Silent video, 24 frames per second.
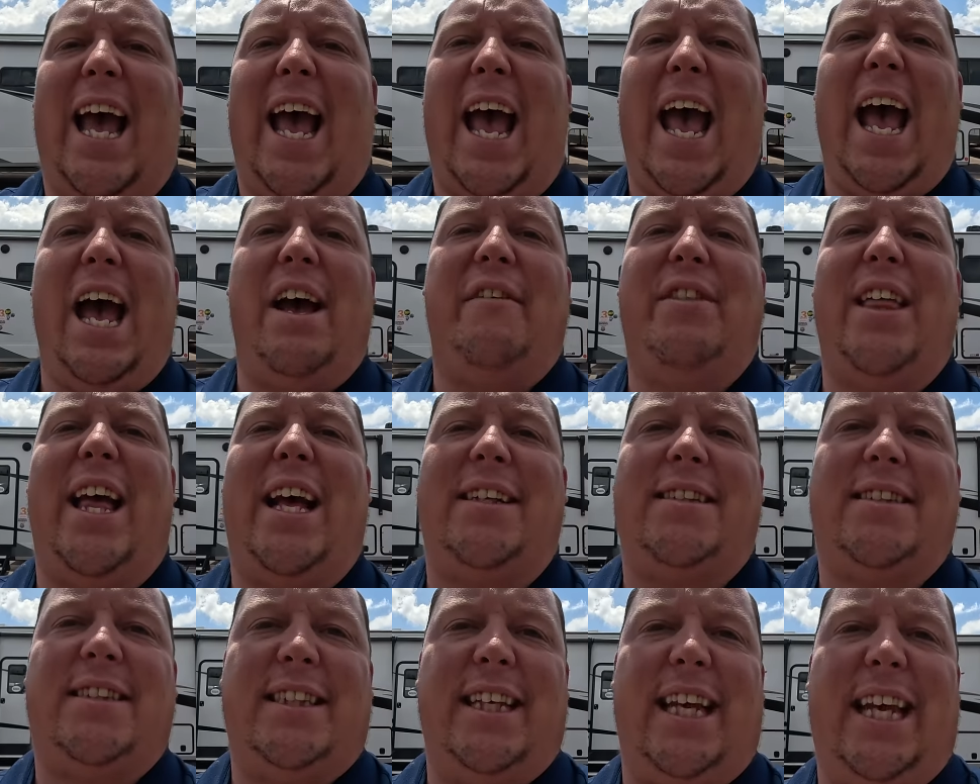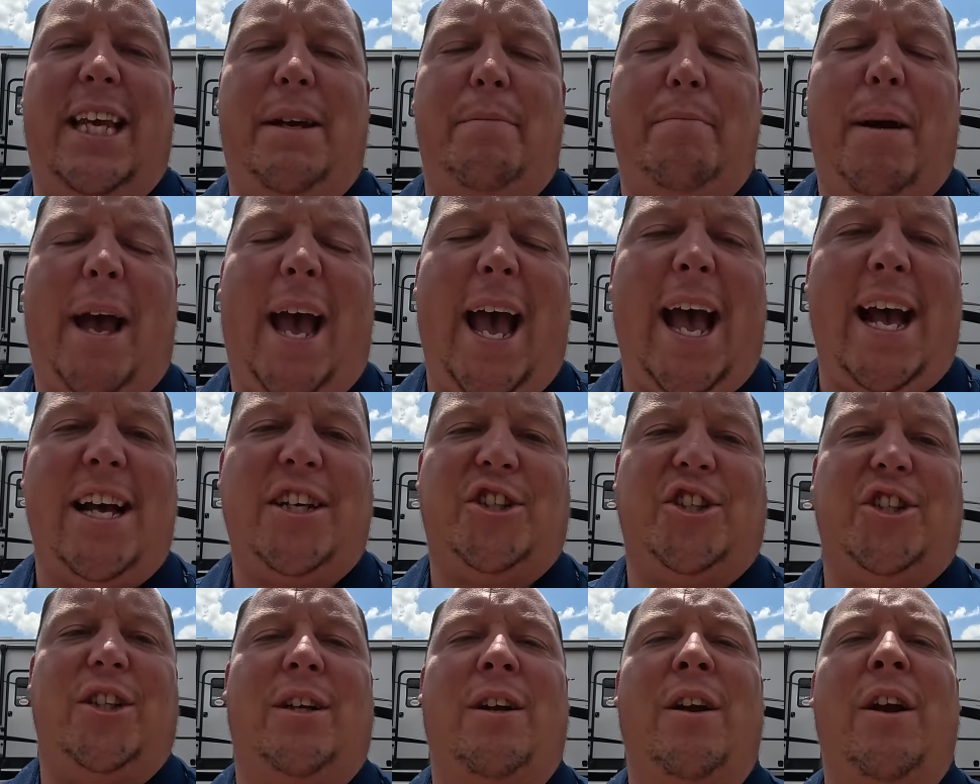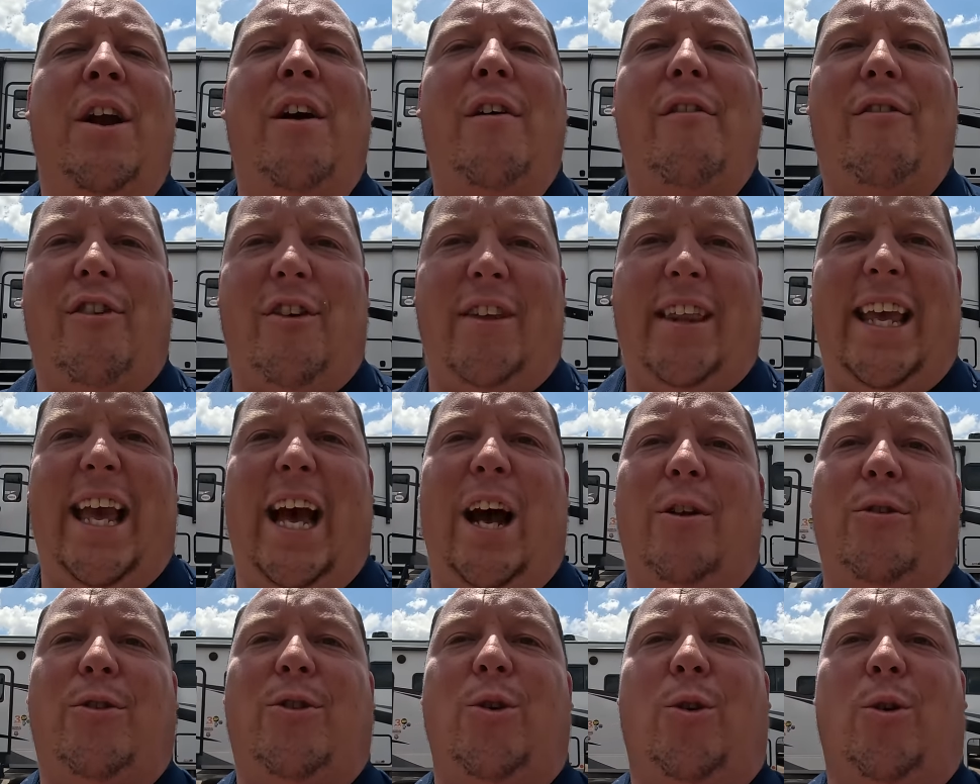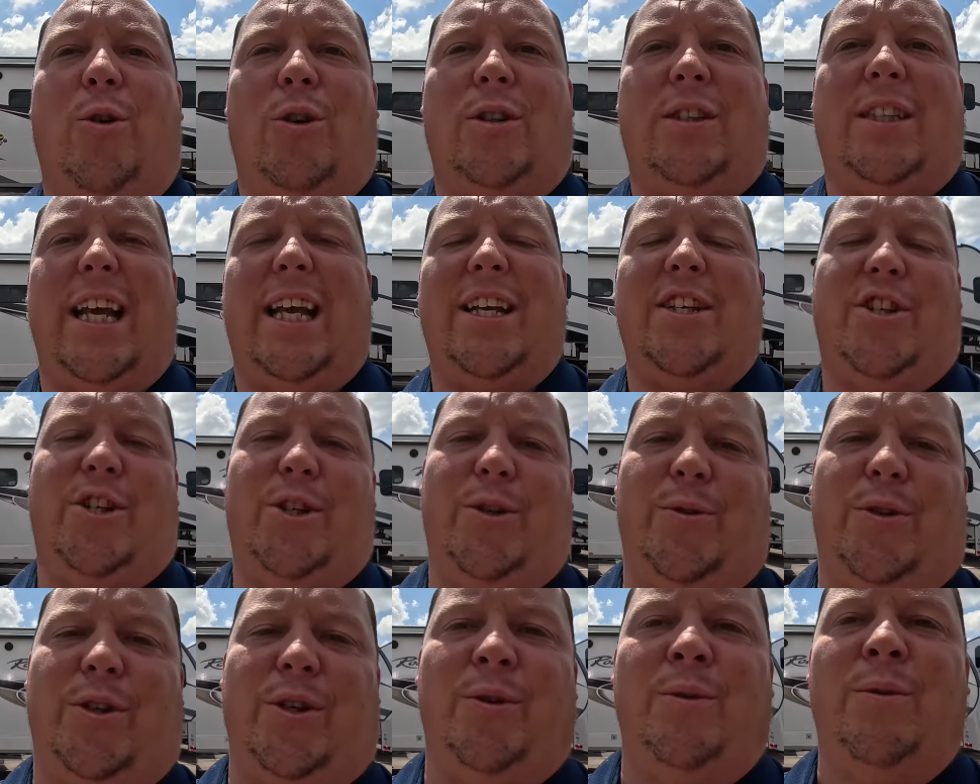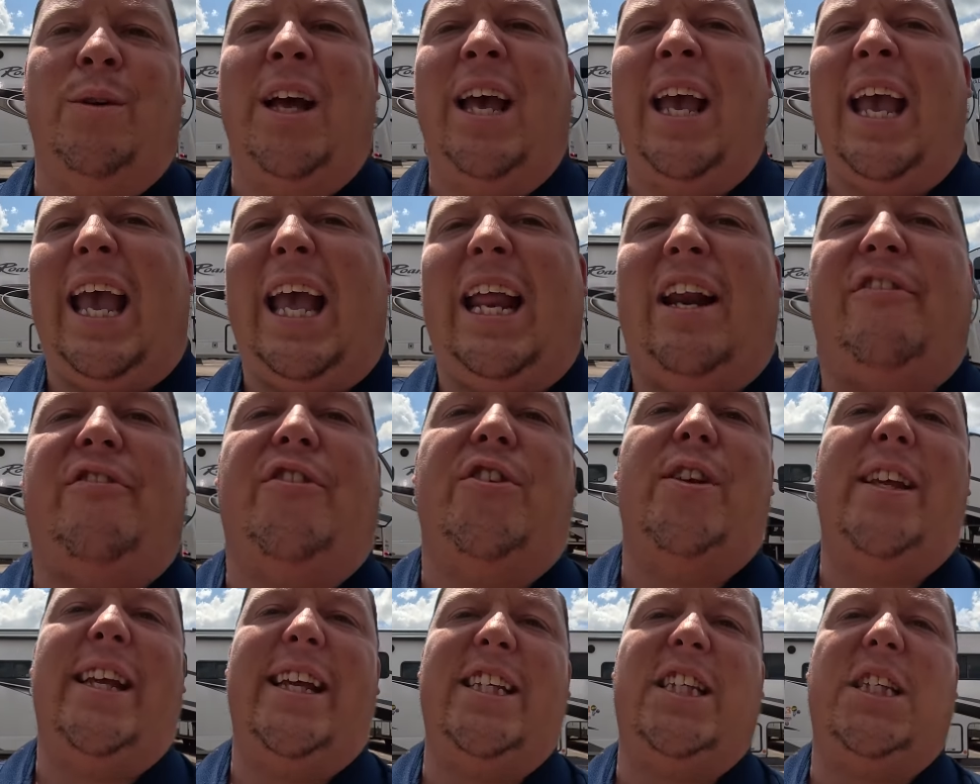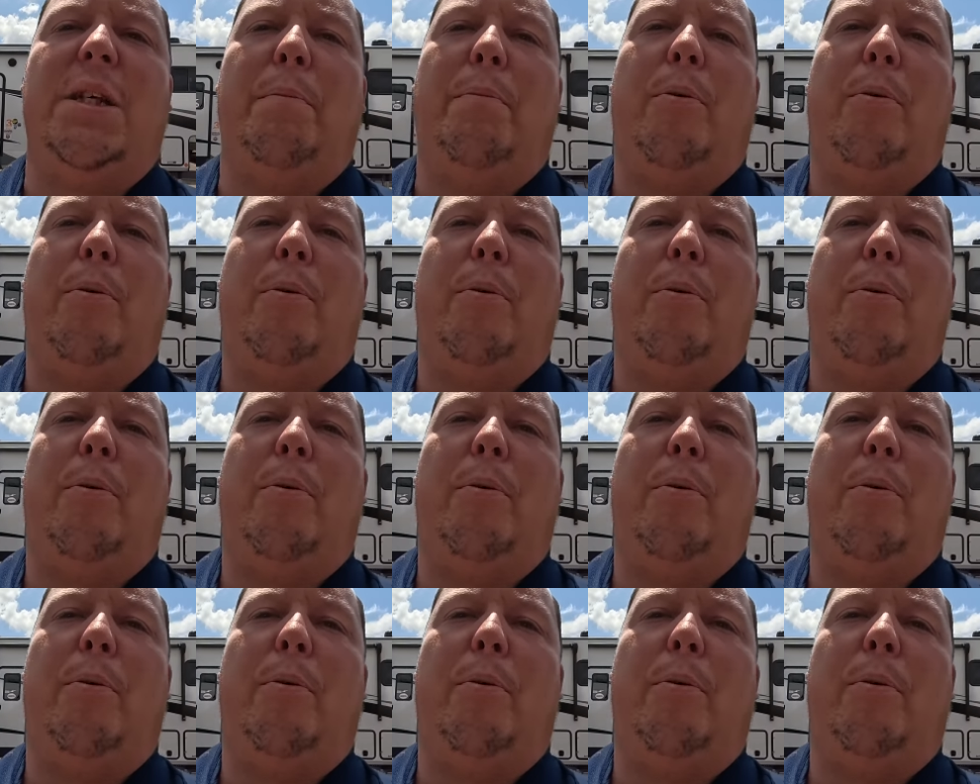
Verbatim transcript: that have that same passion for the outdoors as you do. And if you need